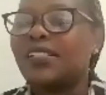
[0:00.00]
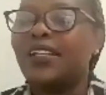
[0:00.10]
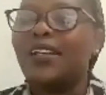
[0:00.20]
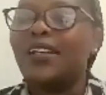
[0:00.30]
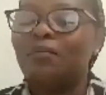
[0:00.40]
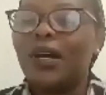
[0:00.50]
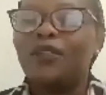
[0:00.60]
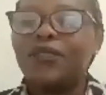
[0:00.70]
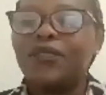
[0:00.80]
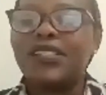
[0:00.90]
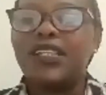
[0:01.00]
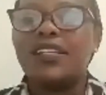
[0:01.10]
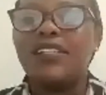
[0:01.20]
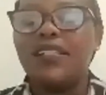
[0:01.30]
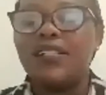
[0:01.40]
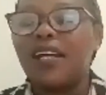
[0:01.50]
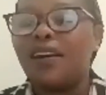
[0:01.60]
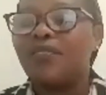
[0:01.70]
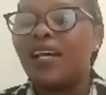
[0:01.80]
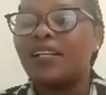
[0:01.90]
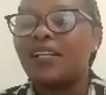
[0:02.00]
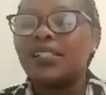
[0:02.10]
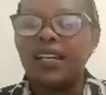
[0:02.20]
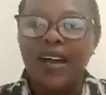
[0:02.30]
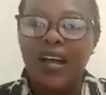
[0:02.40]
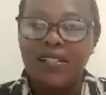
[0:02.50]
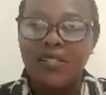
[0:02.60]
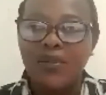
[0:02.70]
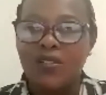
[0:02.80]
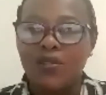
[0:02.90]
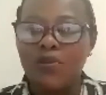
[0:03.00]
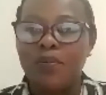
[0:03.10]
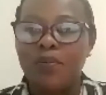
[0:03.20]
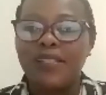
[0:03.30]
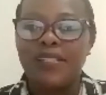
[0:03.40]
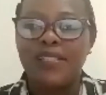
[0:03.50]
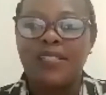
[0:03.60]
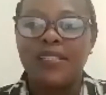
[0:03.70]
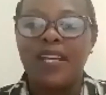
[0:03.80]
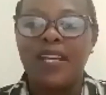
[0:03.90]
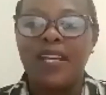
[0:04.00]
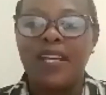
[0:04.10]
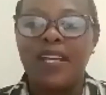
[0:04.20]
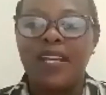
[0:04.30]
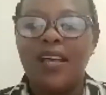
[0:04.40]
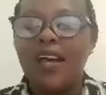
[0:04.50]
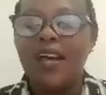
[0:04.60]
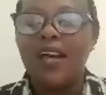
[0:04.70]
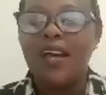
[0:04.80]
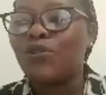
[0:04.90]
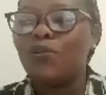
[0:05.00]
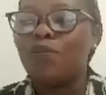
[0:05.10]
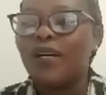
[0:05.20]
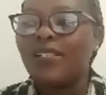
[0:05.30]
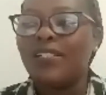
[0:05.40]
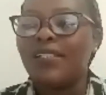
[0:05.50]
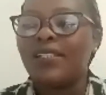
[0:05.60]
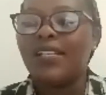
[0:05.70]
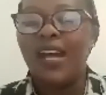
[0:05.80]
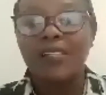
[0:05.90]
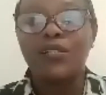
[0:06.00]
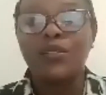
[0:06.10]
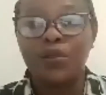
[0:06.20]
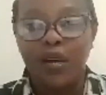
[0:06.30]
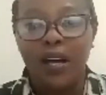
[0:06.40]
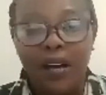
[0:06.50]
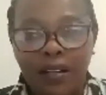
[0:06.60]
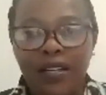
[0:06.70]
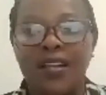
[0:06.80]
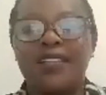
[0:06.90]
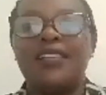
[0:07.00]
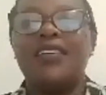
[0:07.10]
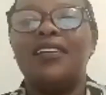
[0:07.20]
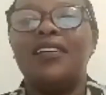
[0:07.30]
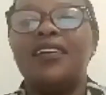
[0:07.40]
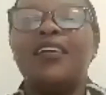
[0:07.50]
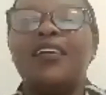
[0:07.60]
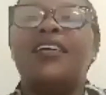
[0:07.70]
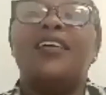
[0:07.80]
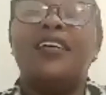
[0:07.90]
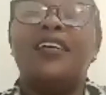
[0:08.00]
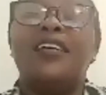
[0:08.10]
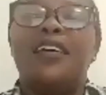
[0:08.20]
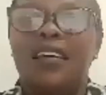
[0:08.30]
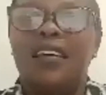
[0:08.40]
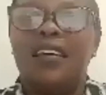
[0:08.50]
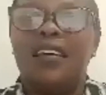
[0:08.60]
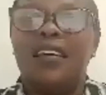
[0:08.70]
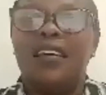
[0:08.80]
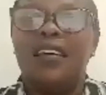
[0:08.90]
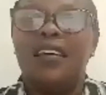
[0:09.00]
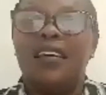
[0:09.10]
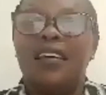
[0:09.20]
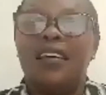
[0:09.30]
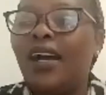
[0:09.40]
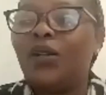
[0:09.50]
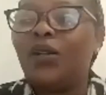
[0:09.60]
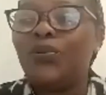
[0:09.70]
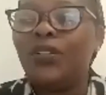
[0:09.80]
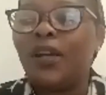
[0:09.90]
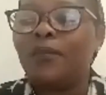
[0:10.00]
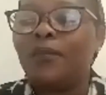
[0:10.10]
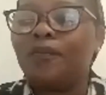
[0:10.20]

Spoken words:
manifested in the covenant has to have two parties, and those two parties has to honor the agreement. Hallelujah.